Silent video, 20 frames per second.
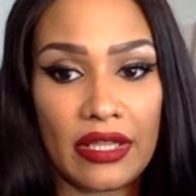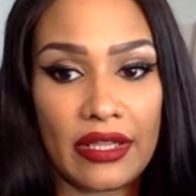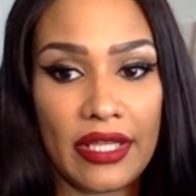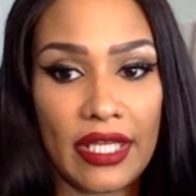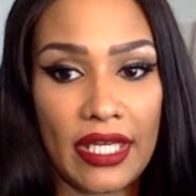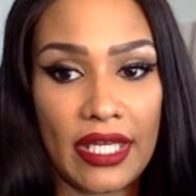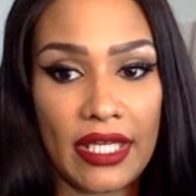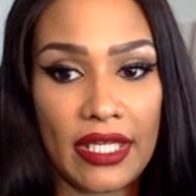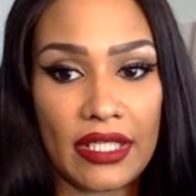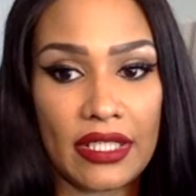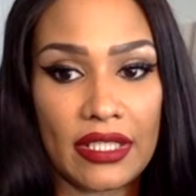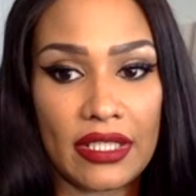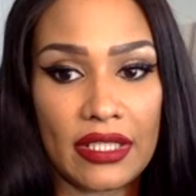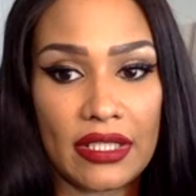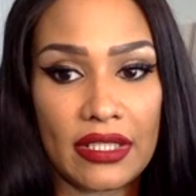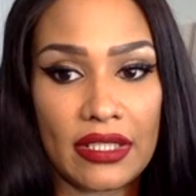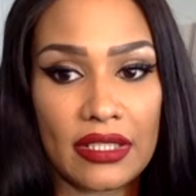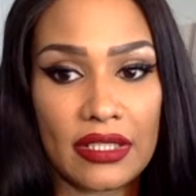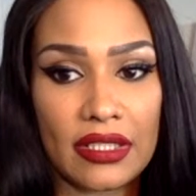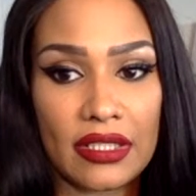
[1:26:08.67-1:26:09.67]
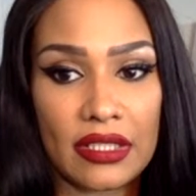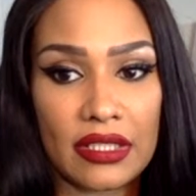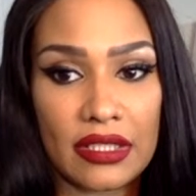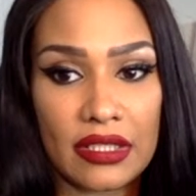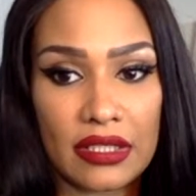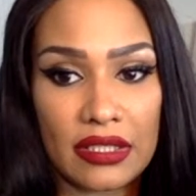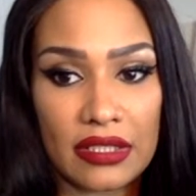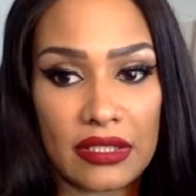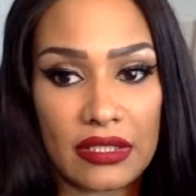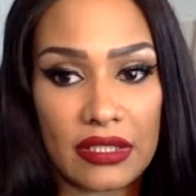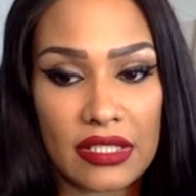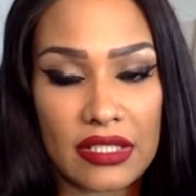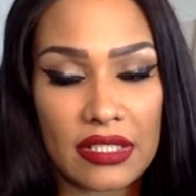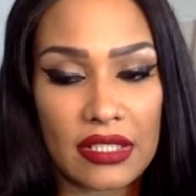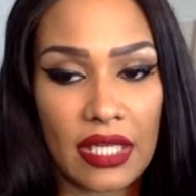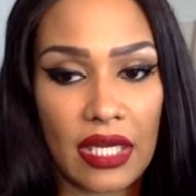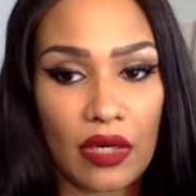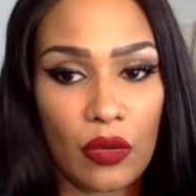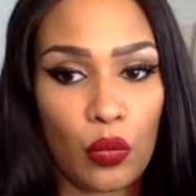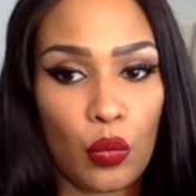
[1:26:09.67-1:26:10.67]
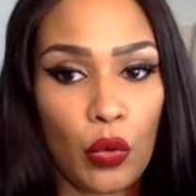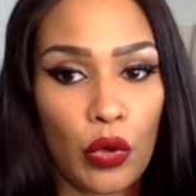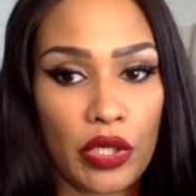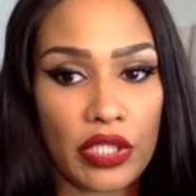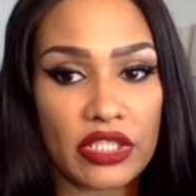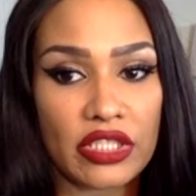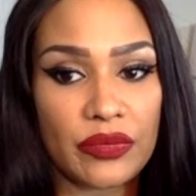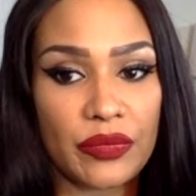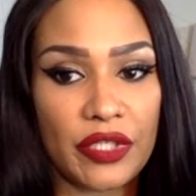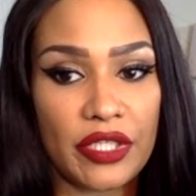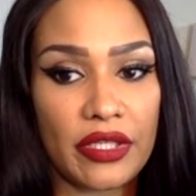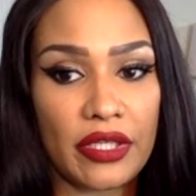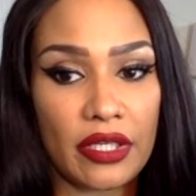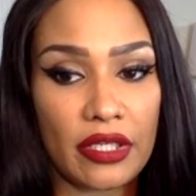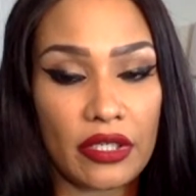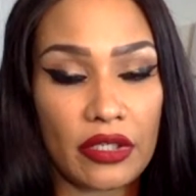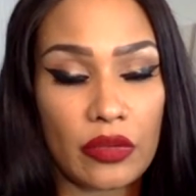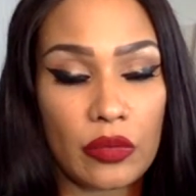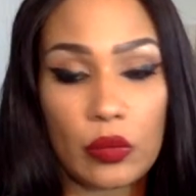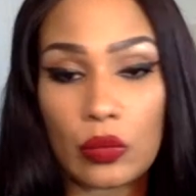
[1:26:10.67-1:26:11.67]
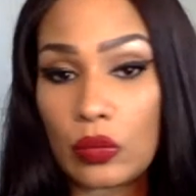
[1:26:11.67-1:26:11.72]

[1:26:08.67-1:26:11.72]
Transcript: that does not want to be there,